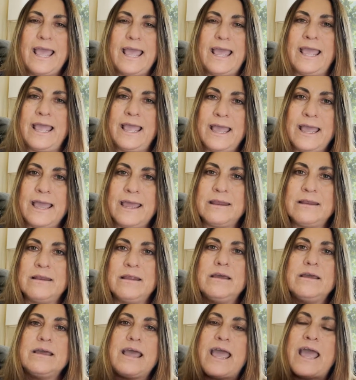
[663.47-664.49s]
and
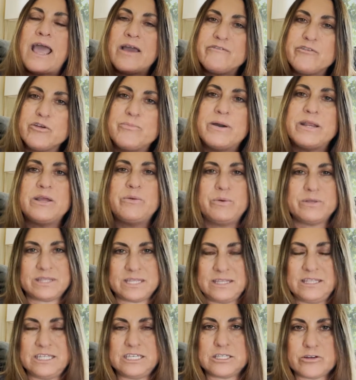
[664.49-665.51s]
everybody
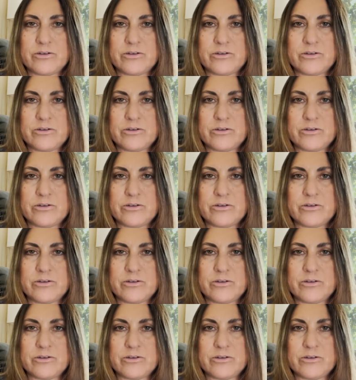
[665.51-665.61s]
within this